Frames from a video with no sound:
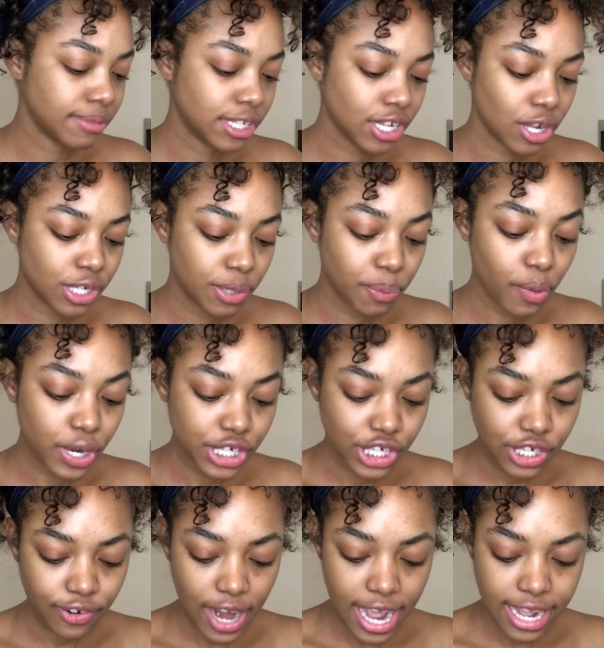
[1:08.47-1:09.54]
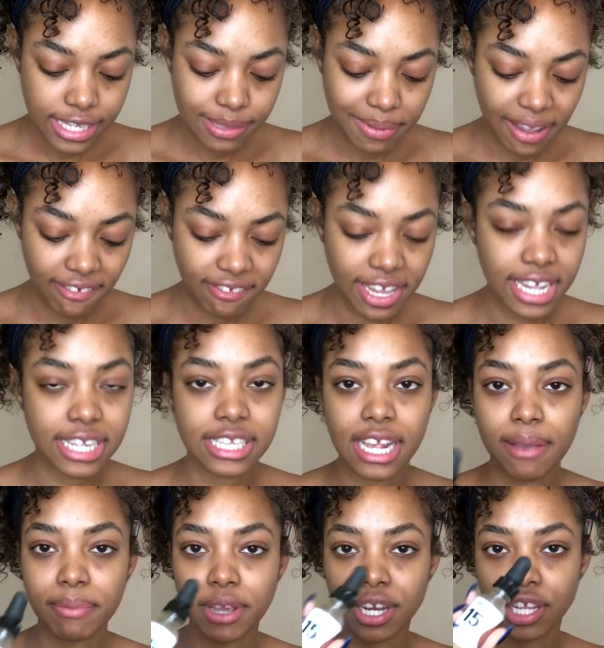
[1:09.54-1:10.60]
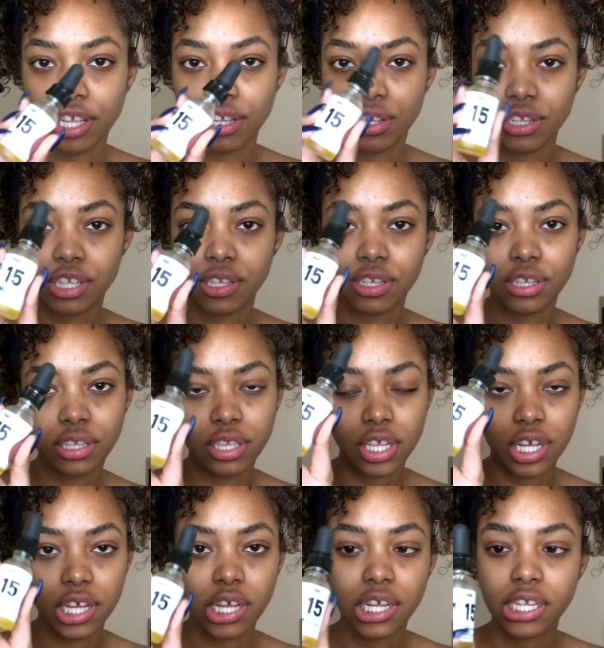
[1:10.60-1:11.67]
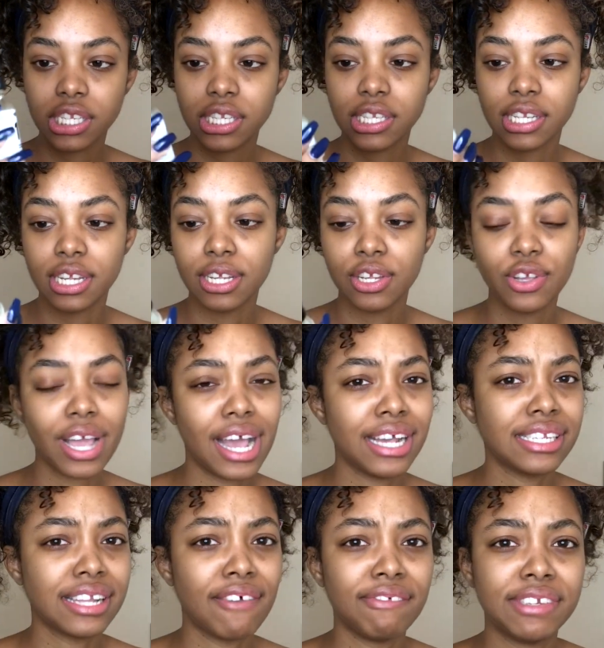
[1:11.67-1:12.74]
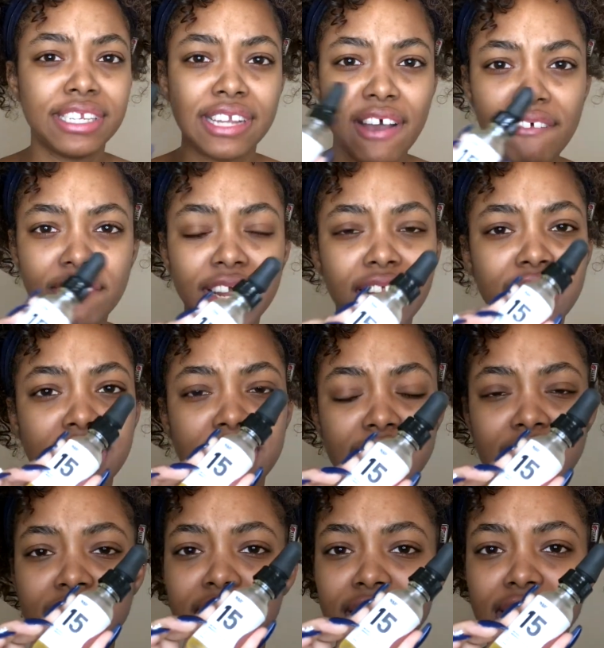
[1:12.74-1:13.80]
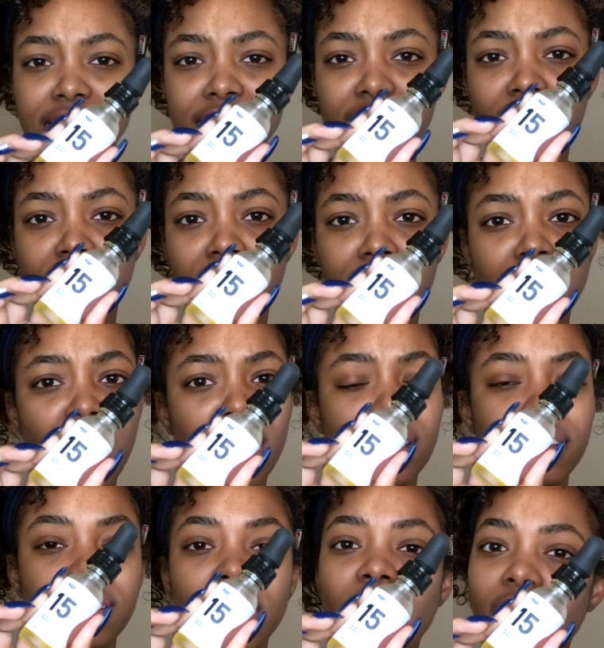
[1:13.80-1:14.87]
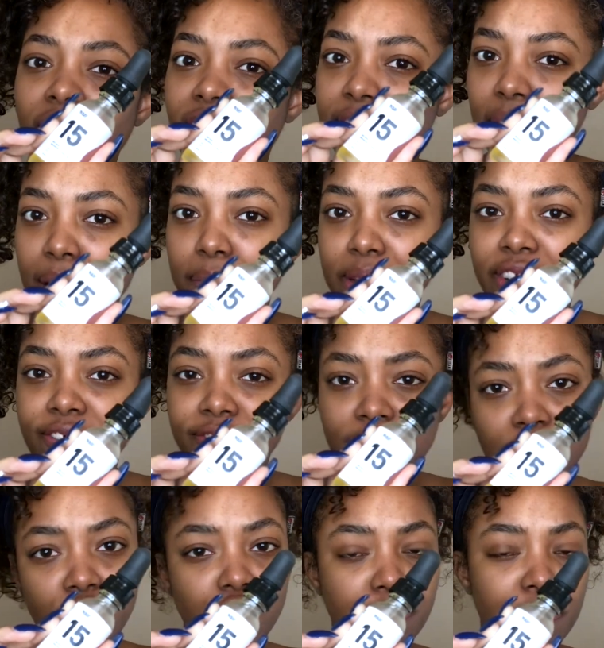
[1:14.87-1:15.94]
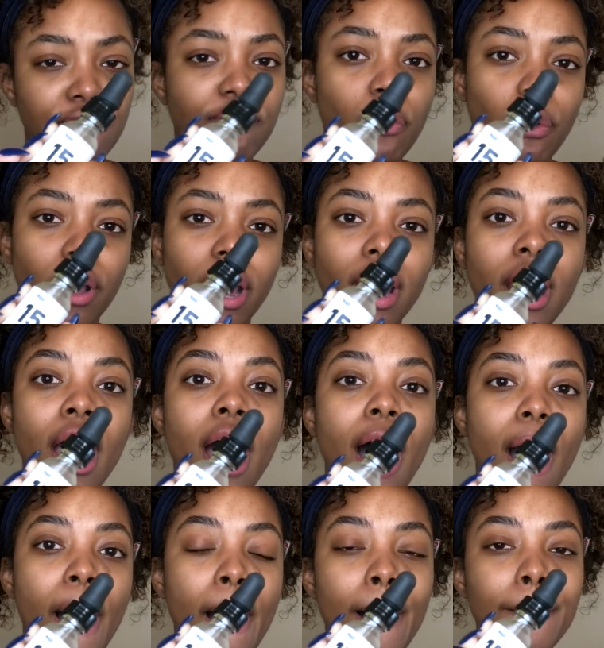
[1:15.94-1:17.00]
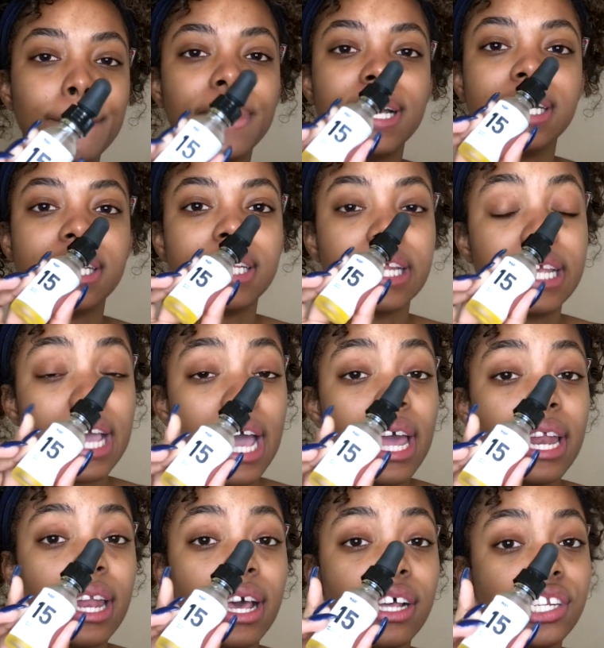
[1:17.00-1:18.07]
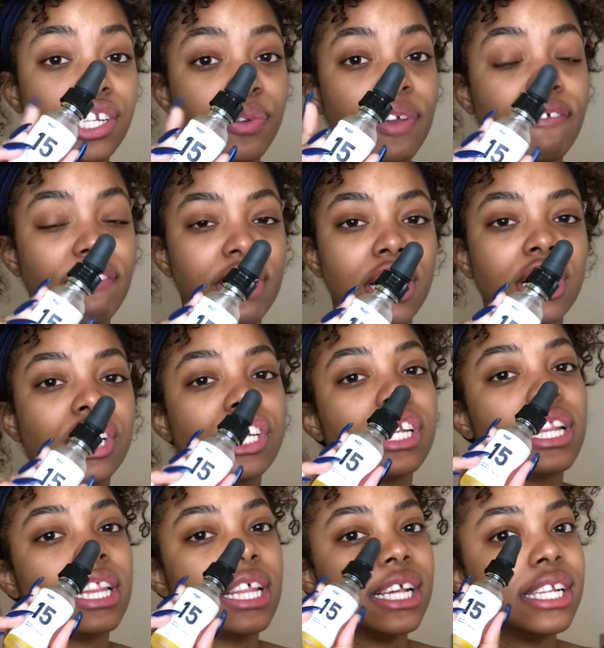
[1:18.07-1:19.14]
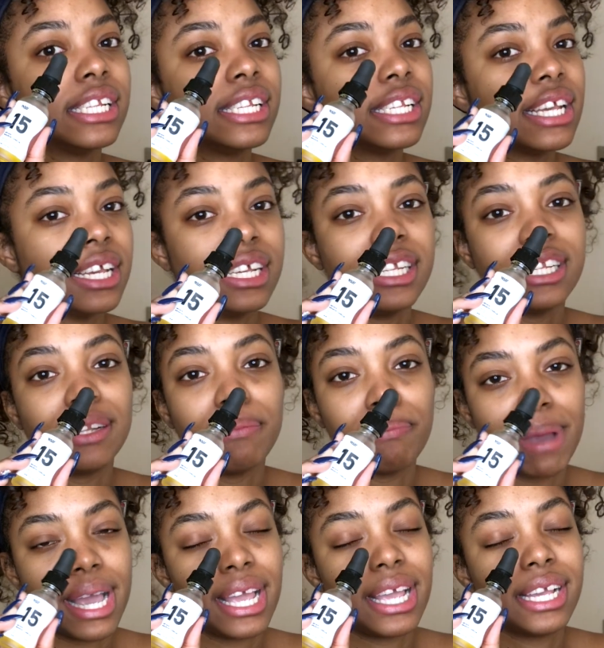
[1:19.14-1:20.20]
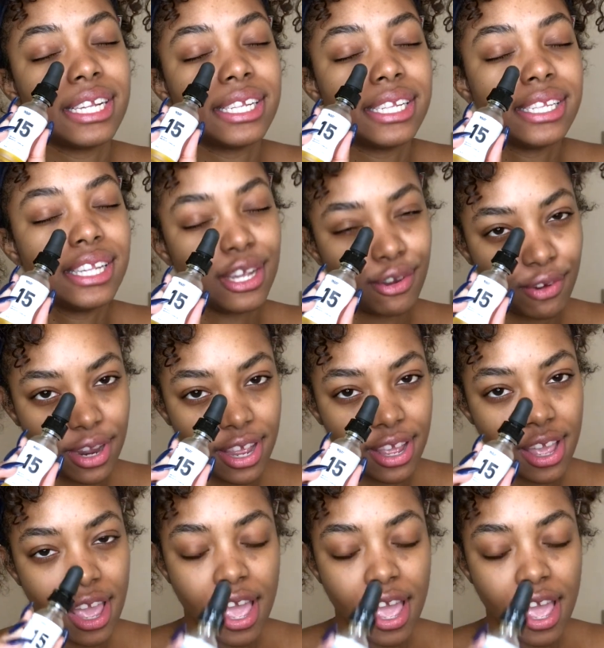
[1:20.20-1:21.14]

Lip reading: So to moisturize my face, I'm gonna use this. You guys have definitely seen this in a lot of my videos before, but to get a dewy finish, this is my secret.